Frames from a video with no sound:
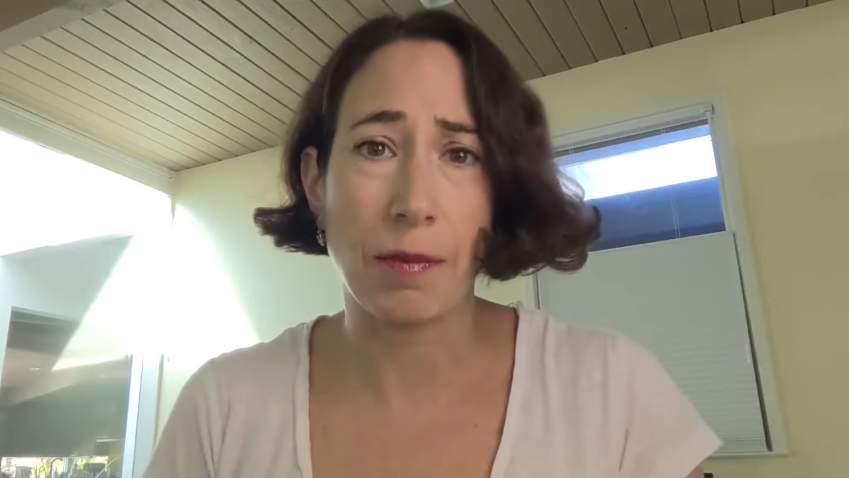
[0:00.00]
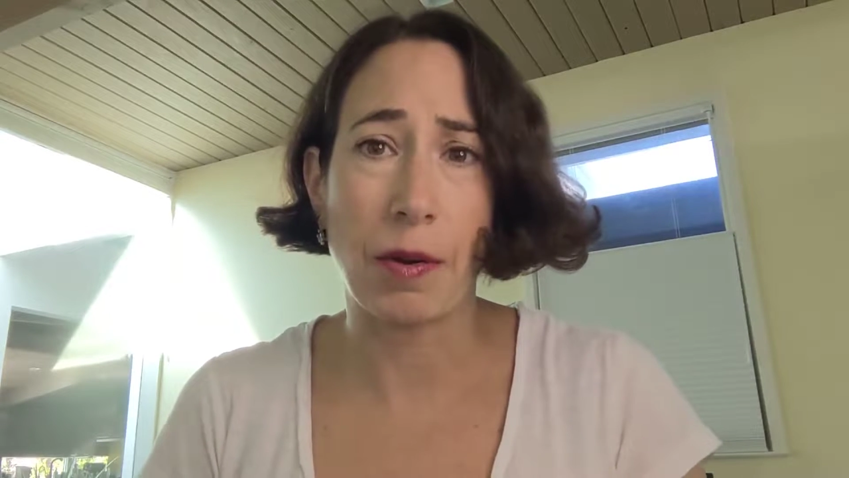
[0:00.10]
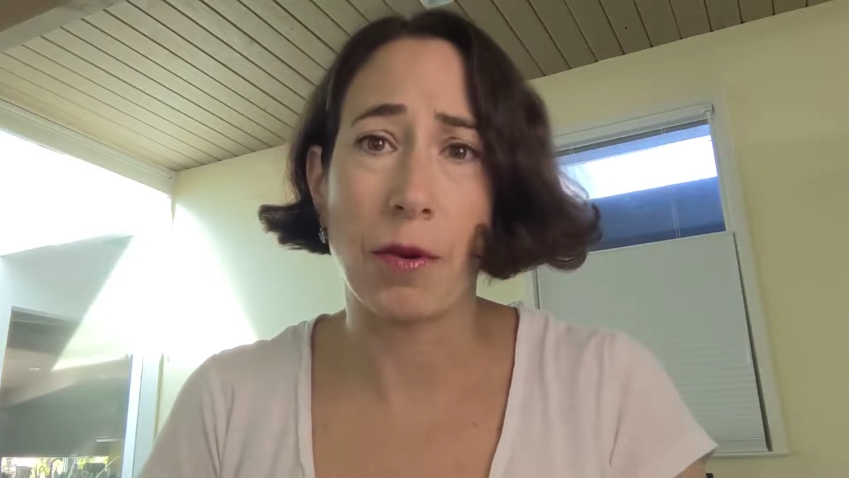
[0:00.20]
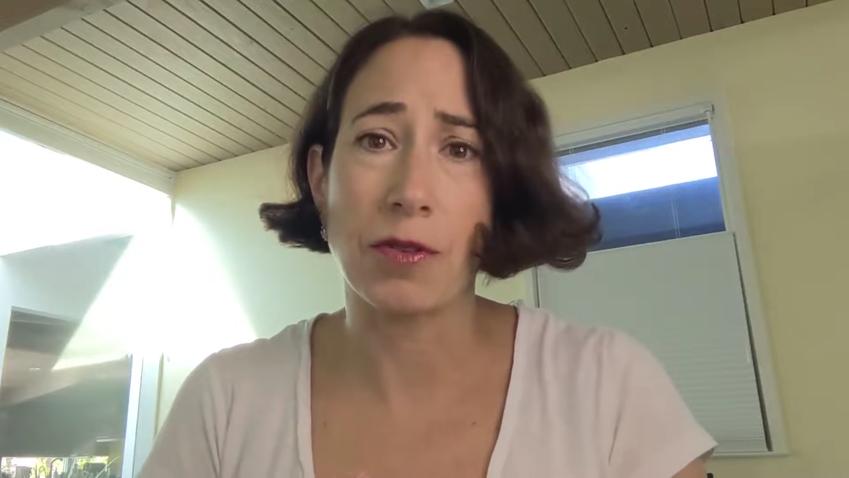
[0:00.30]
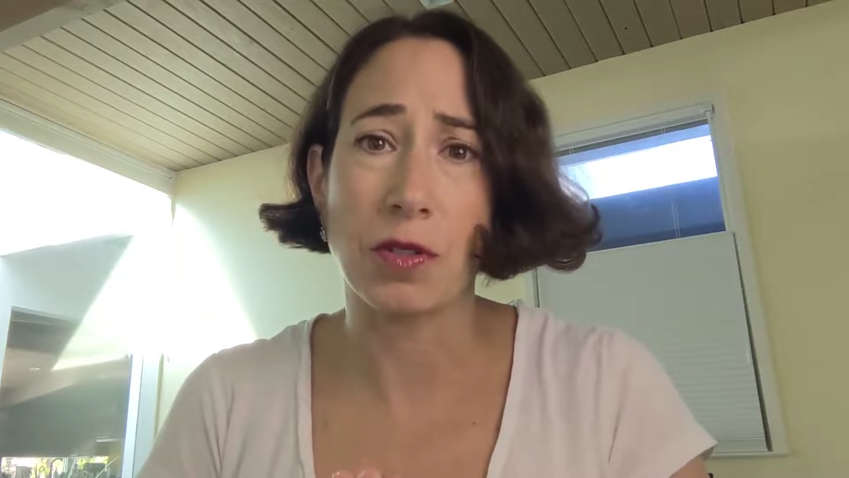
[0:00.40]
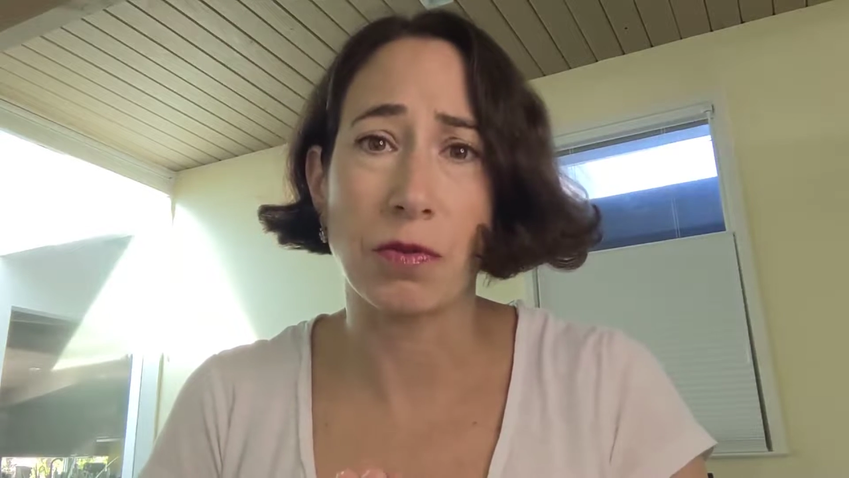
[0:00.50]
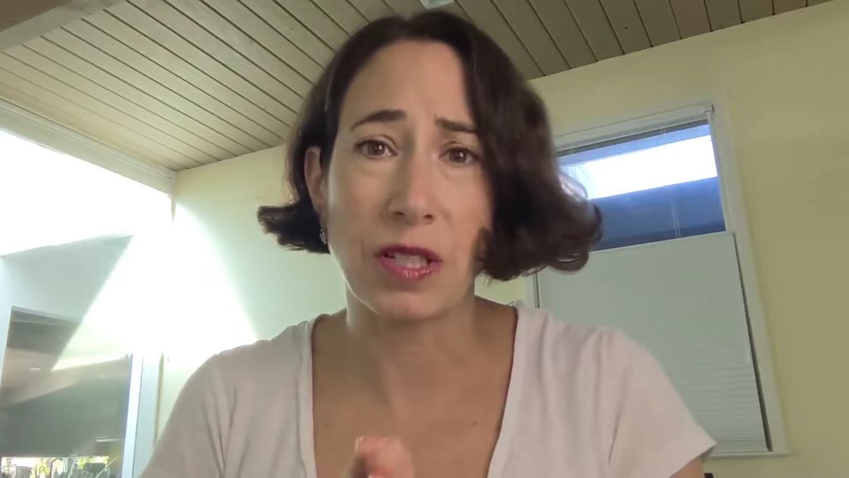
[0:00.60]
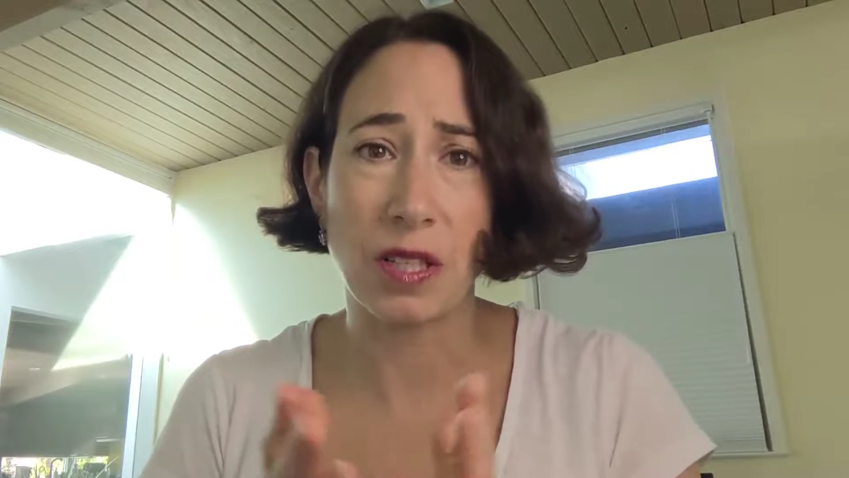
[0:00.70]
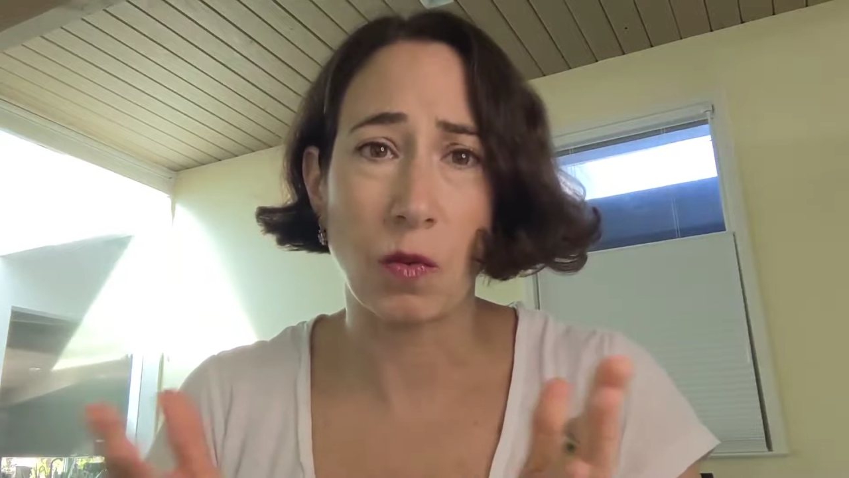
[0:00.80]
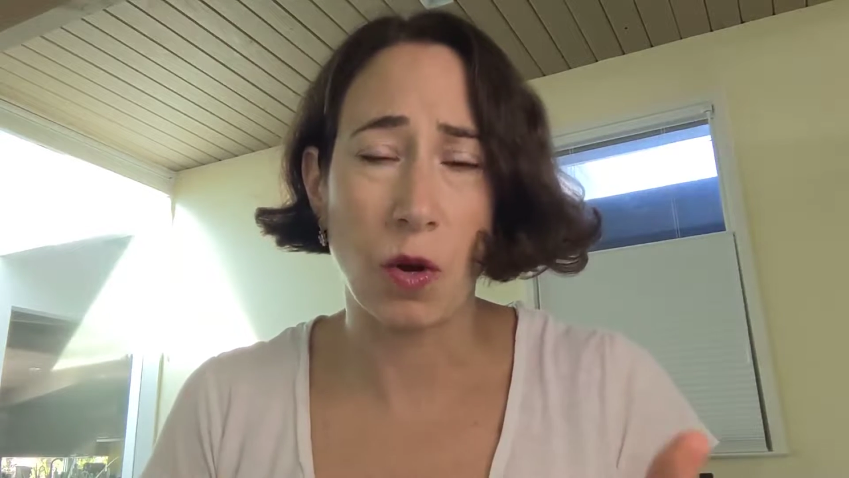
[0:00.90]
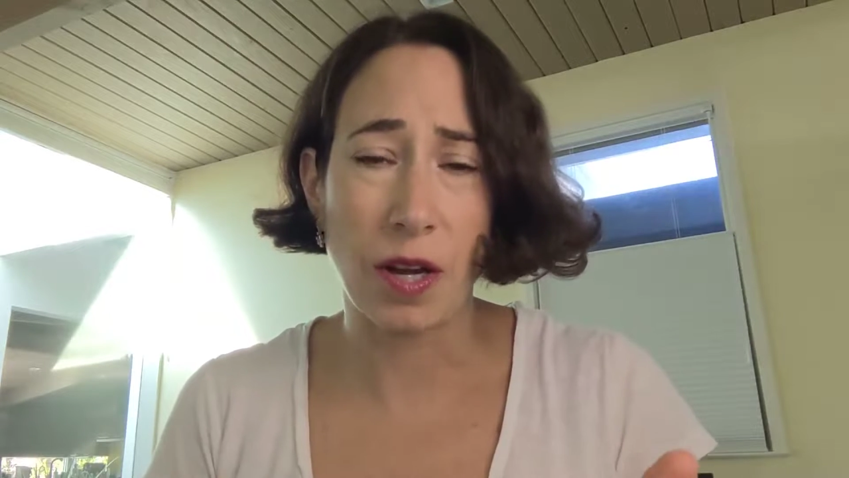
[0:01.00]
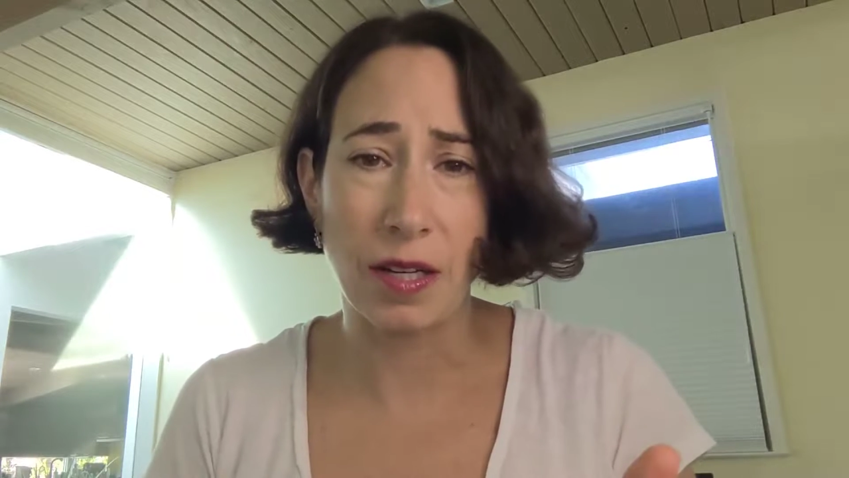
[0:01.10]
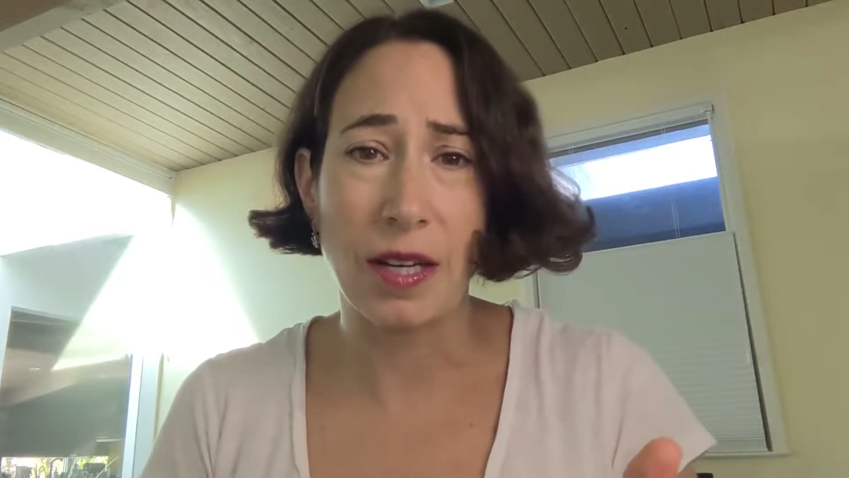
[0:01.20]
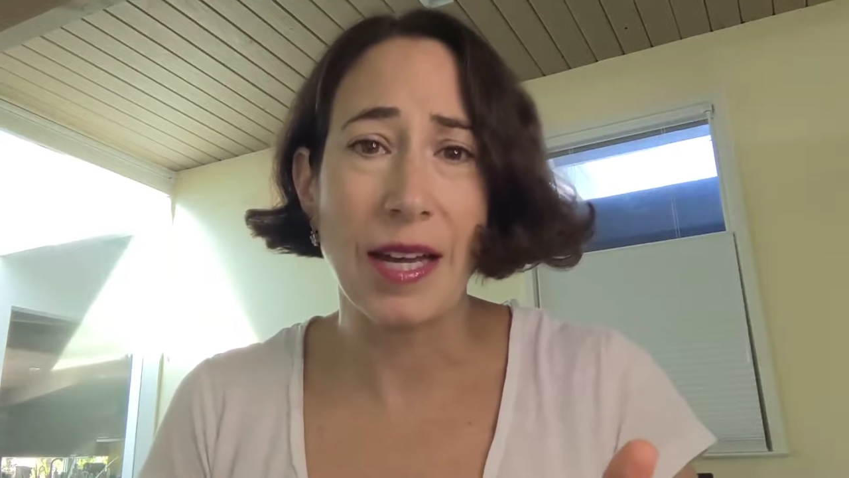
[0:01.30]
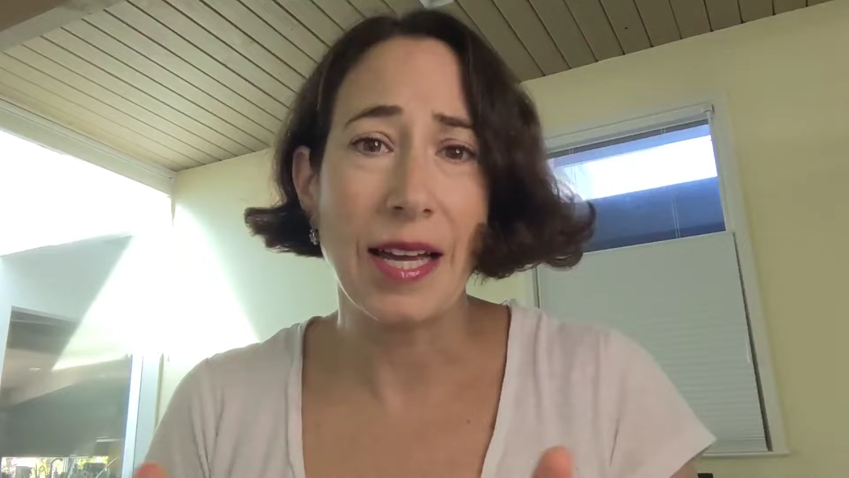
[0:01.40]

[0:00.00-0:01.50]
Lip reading: My most recent one